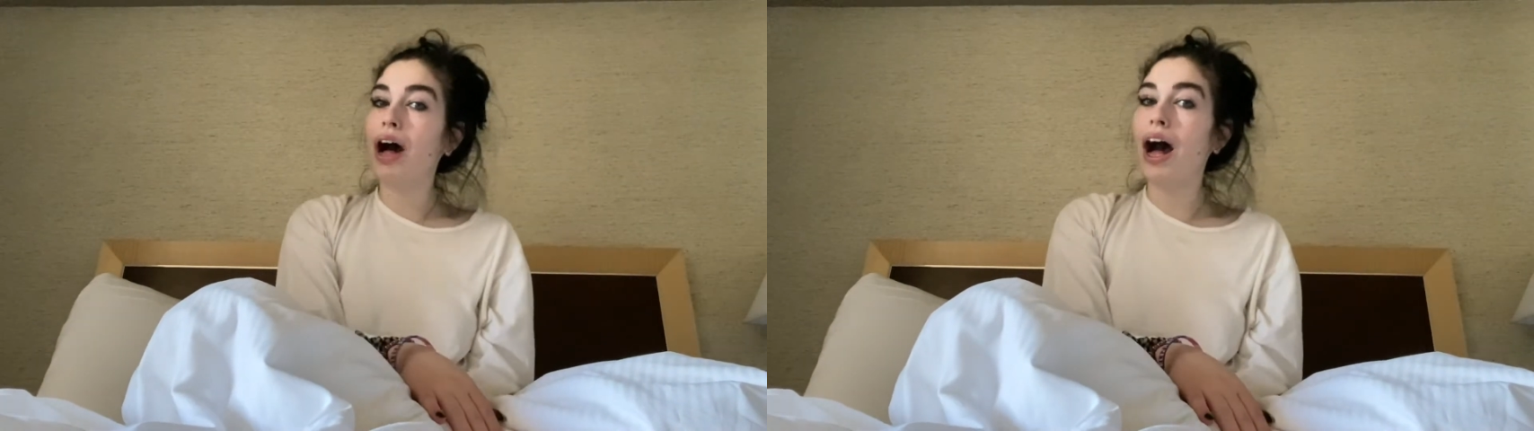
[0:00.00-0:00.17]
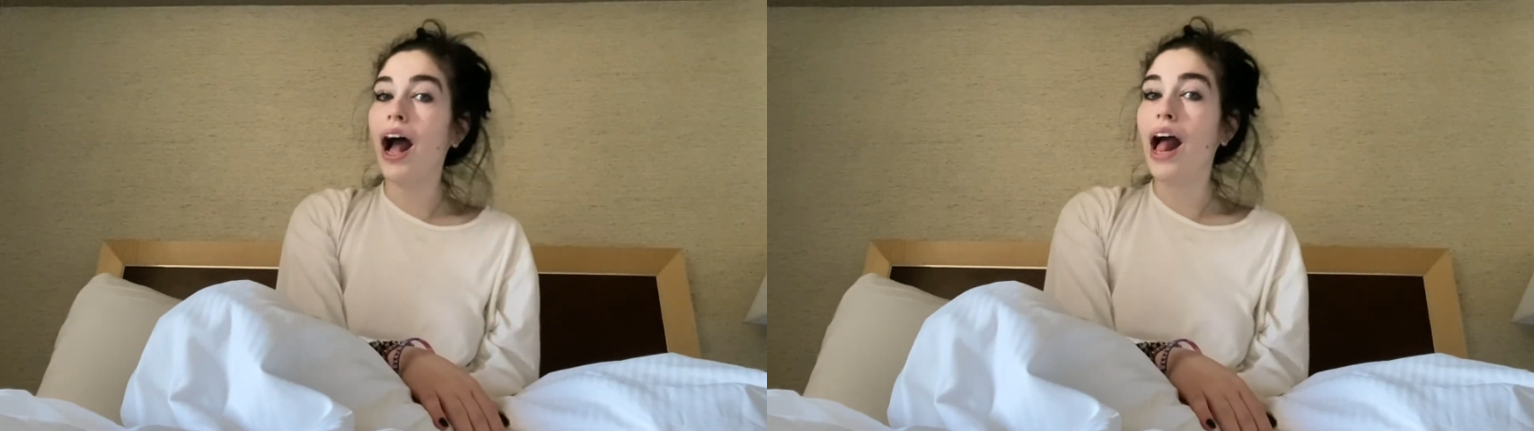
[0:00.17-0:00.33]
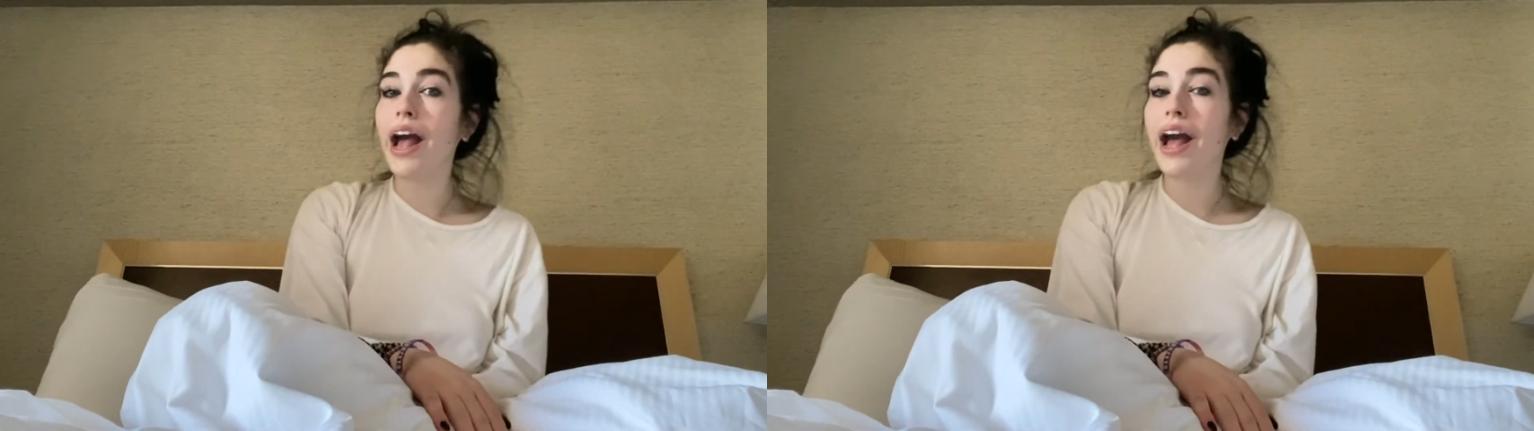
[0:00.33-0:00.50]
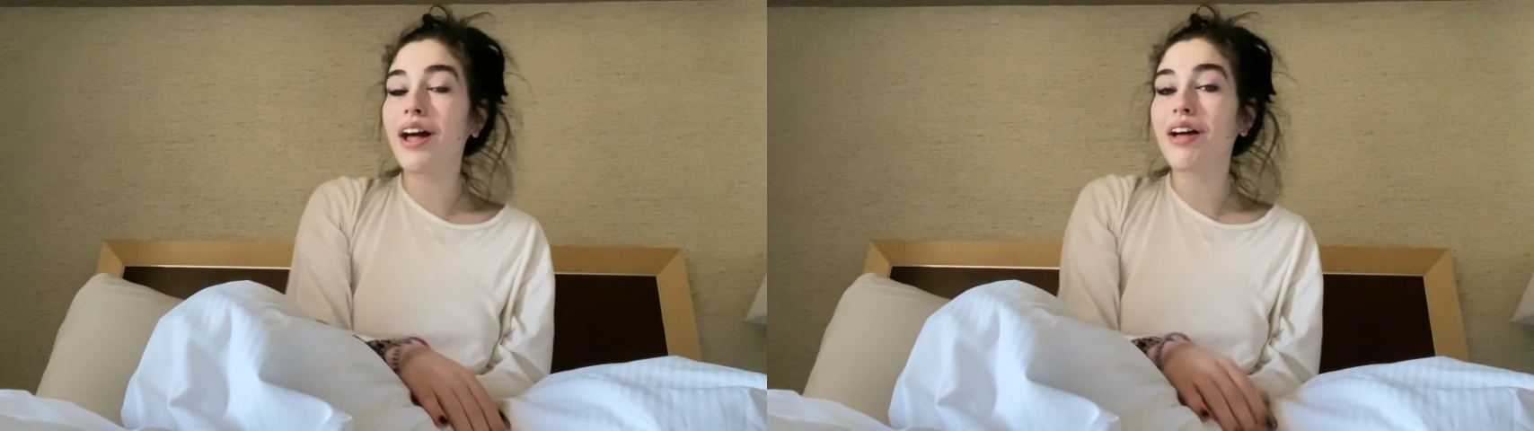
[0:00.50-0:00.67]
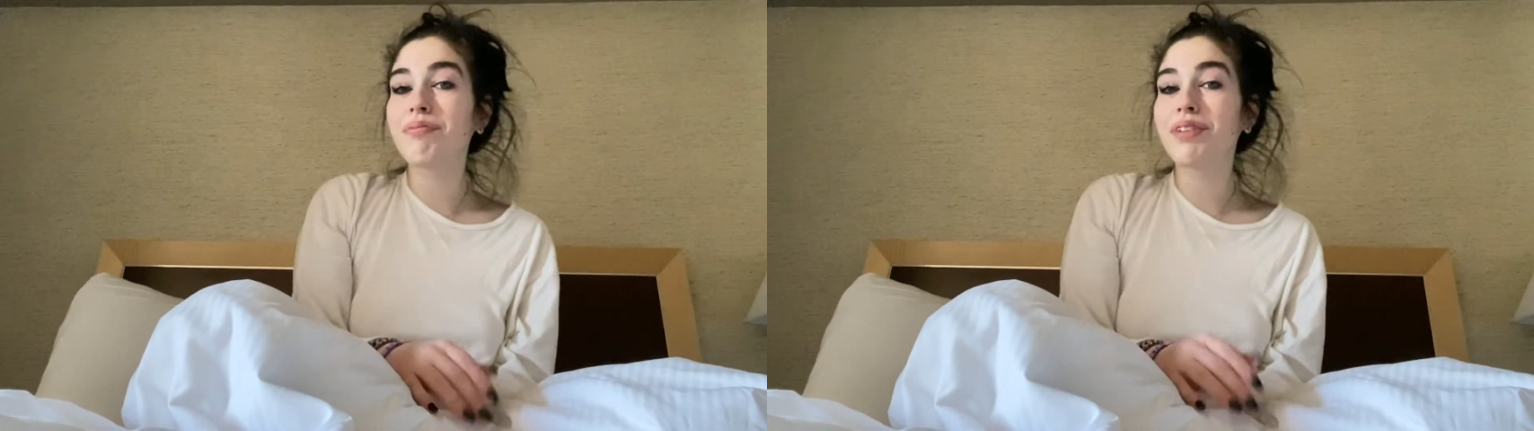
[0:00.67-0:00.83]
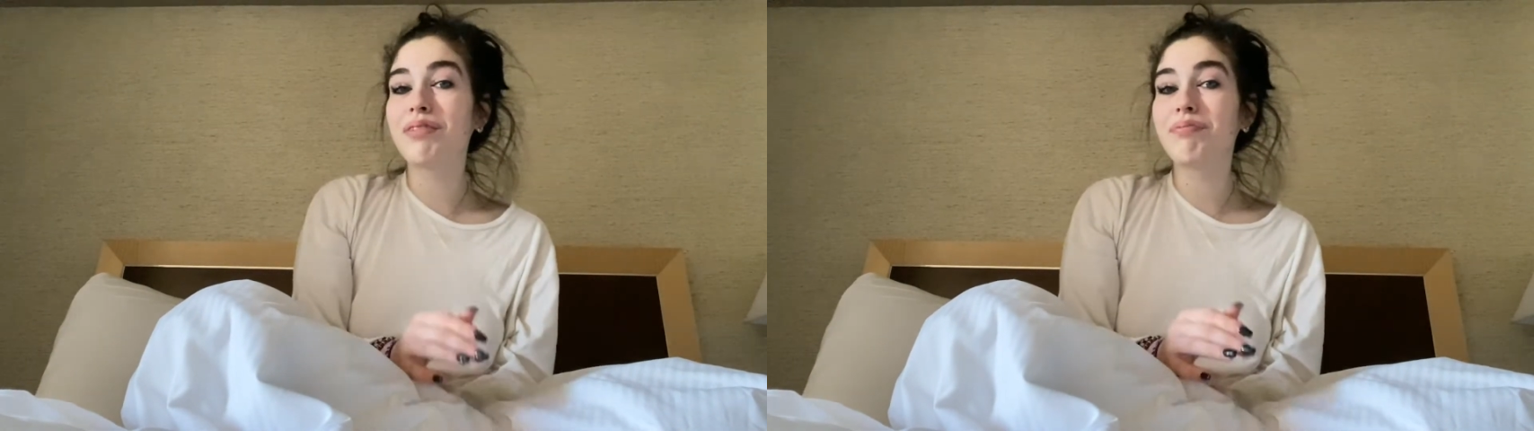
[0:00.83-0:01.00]
I
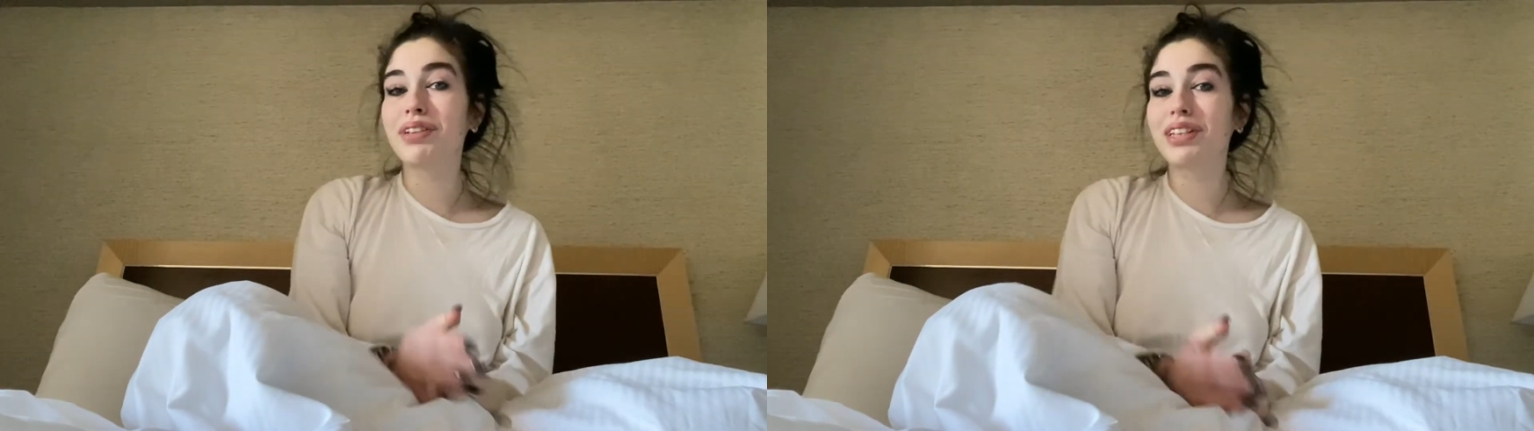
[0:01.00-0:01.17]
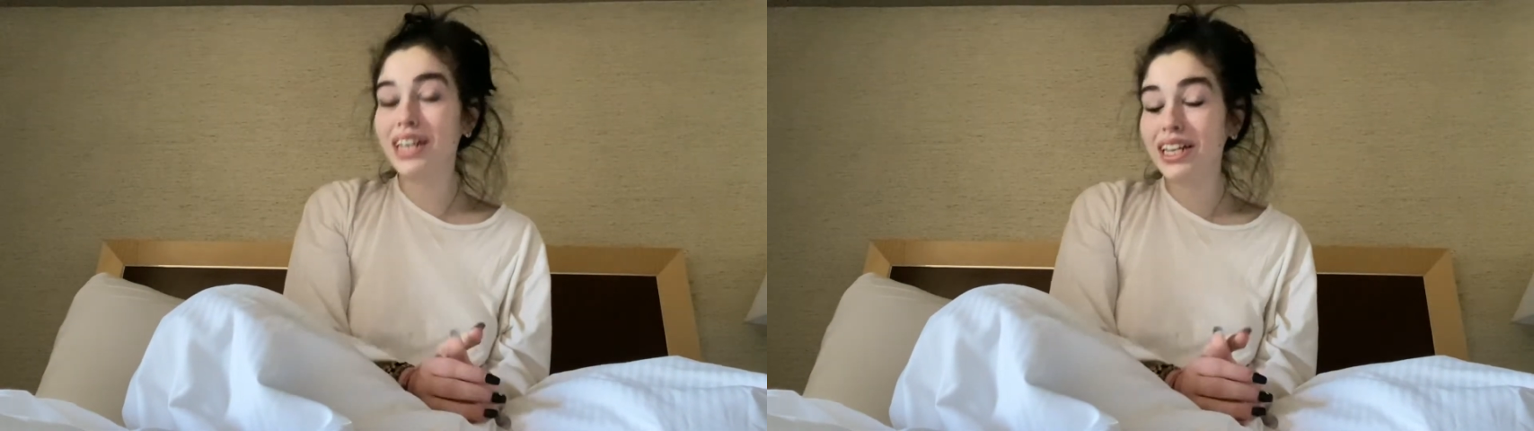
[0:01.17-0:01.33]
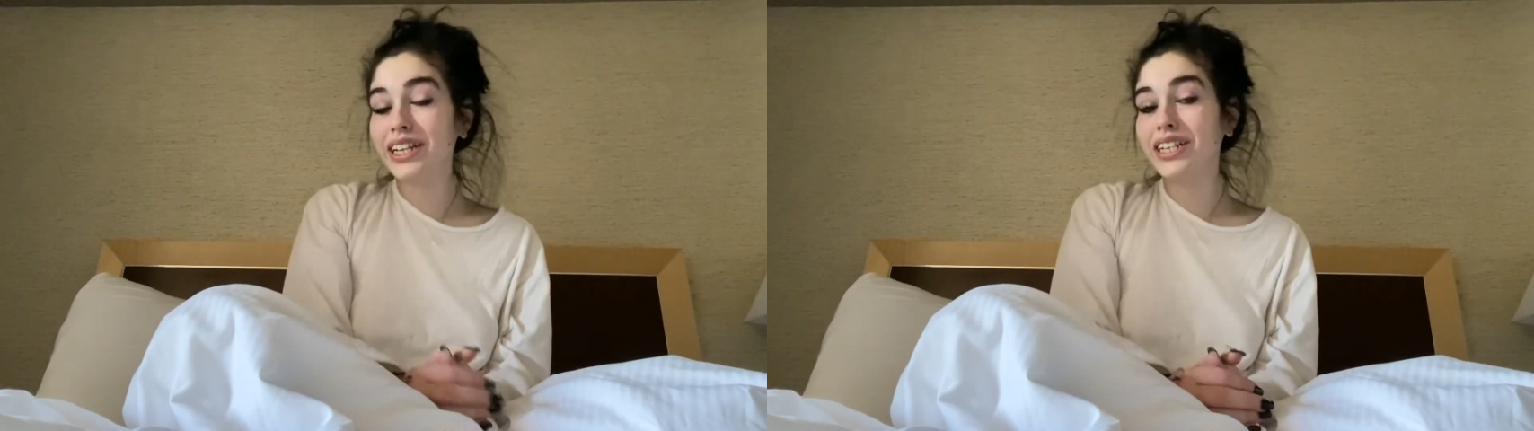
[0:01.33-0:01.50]
am completely